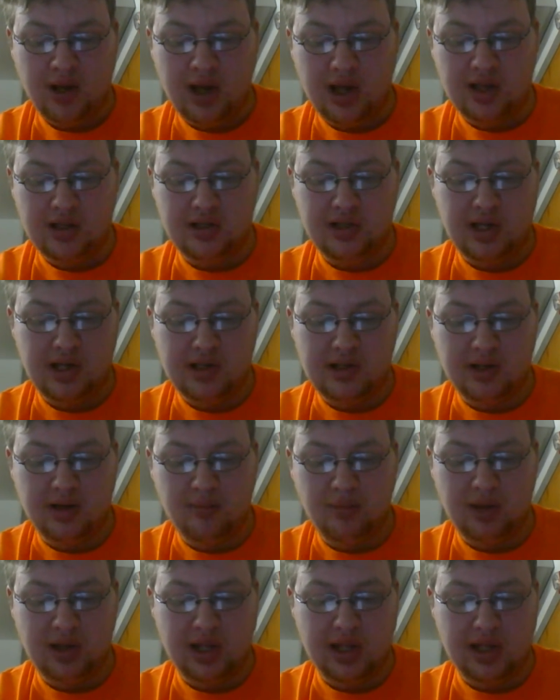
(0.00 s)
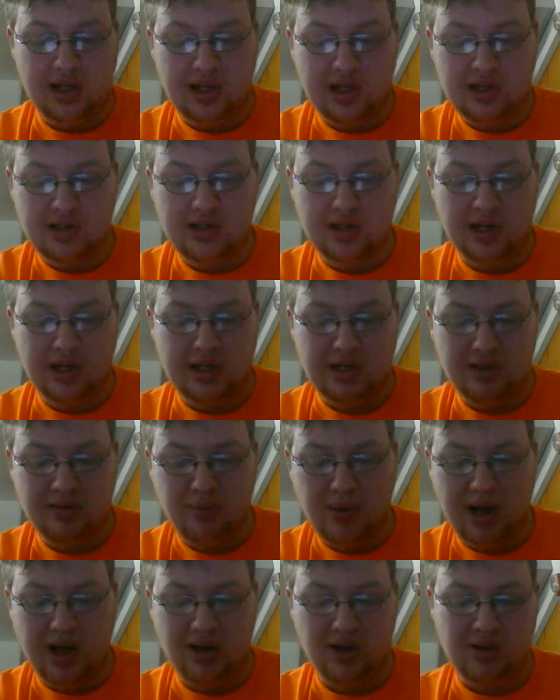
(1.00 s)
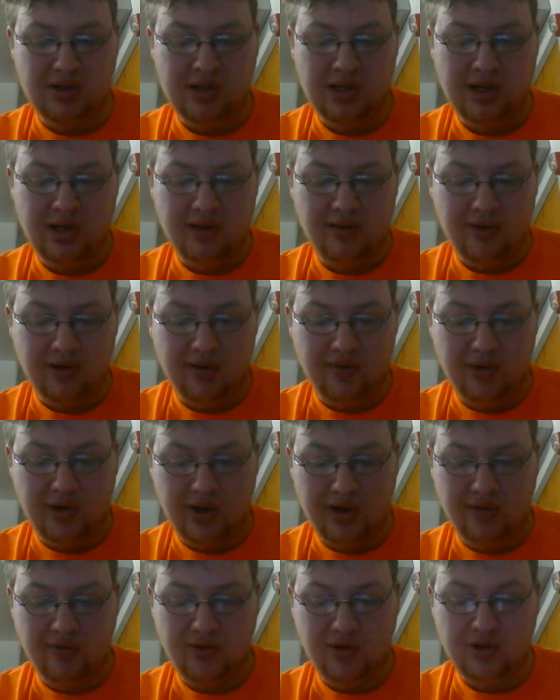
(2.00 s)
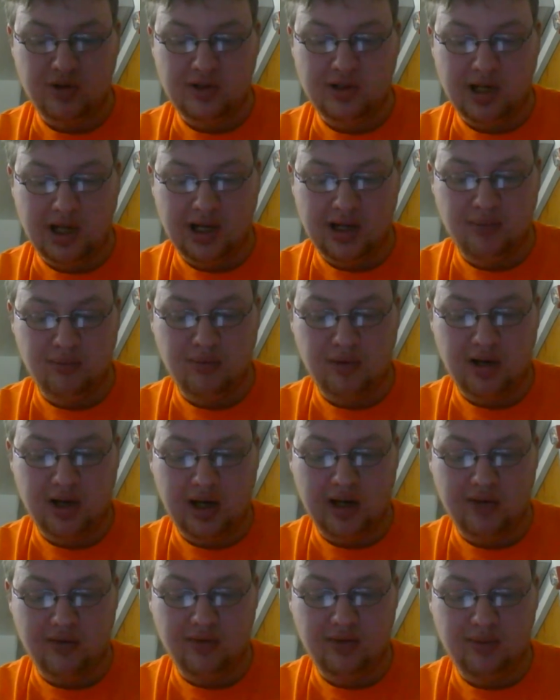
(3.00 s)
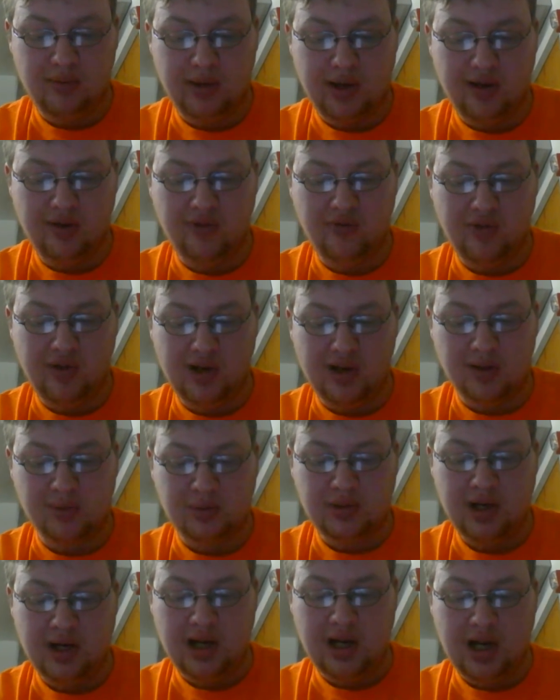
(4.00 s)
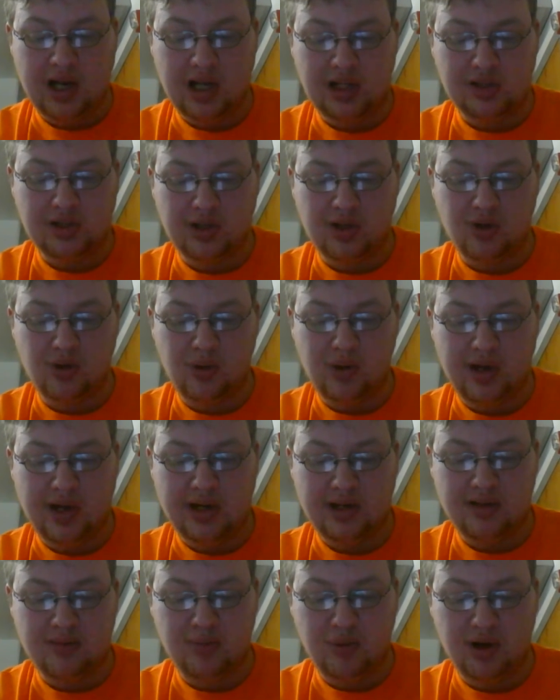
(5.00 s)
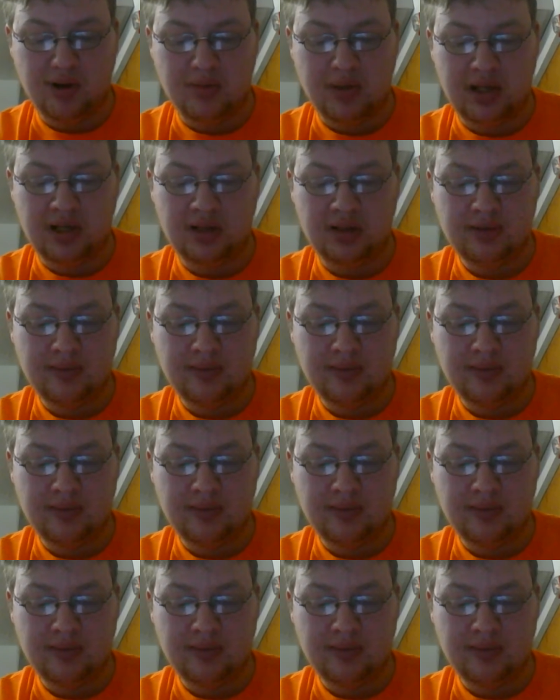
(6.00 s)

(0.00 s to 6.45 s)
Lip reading: and sees him, and they kiss and he smiles. For the very first time in three films, it's a glorious moment.